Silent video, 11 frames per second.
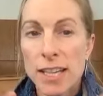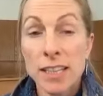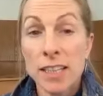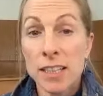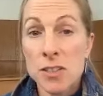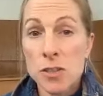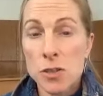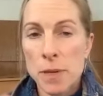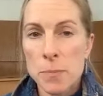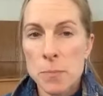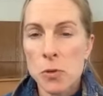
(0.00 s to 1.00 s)
that I can answer
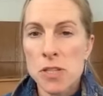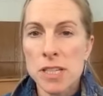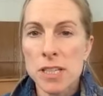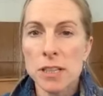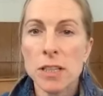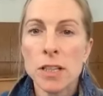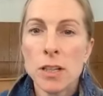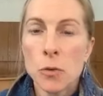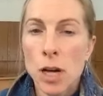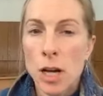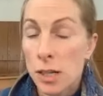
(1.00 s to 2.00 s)
by posting
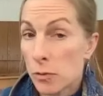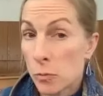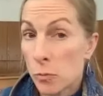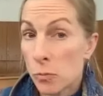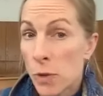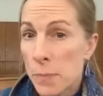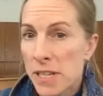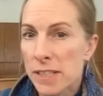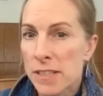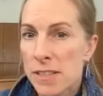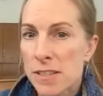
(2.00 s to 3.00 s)

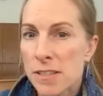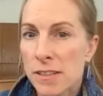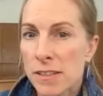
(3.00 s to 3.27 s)
websites.